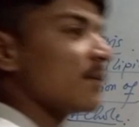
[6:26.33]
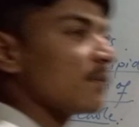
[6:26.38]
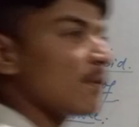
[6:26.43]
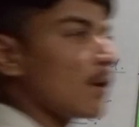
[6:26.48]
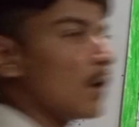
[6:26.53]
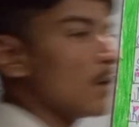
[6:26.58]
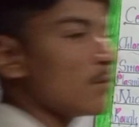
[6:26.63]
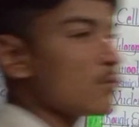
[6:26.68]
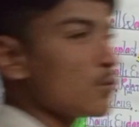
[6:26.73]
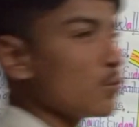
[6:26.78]
it is
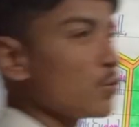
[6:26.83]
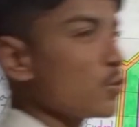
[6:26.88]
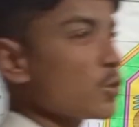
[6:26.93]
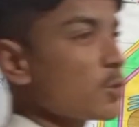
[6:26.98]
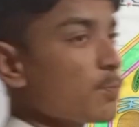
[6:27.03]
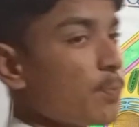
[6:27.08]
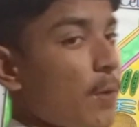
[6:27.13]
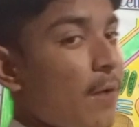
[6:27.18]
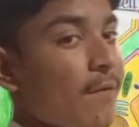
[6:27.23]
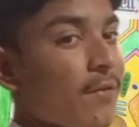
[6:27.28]
also known
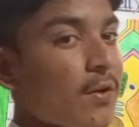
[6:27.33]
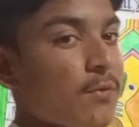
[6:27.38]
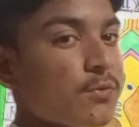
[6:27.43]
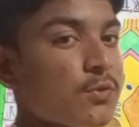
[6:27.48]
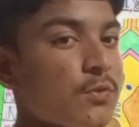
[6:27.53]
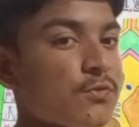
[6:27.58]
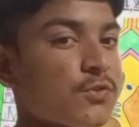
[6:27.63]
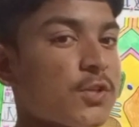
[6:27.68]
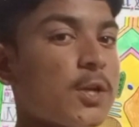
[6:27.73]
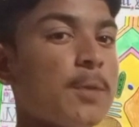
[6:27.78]
as powerhouse
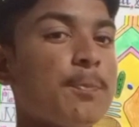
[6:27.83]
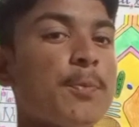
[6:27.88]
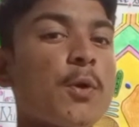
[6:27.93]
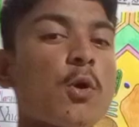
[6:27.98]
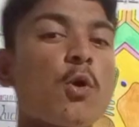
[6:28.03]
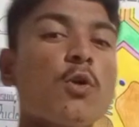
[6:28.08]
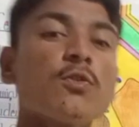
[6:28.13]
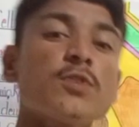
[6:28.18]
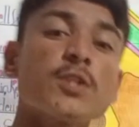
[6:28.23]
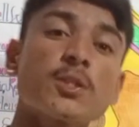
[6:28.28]
of cell
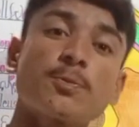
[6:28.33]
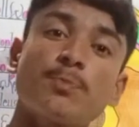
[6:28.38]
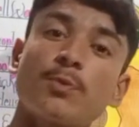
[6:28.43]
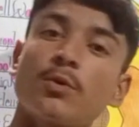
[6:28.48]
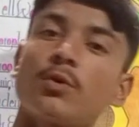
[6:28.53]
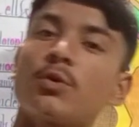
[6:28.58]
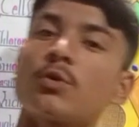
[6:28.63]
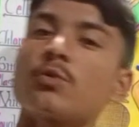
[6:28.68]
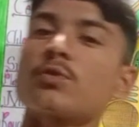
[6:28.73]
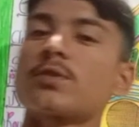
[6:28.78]
because it
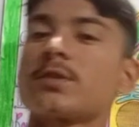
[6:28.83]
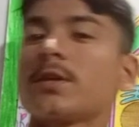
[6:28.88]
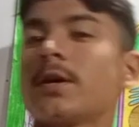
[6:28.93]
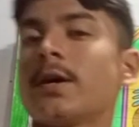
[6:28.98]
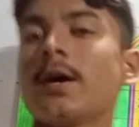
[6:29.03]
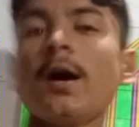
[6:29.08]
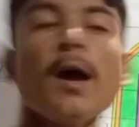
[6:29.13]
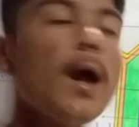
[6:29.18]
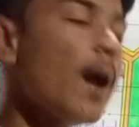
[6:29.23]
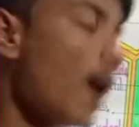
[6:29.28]
produces
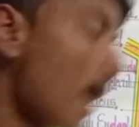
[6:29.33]
the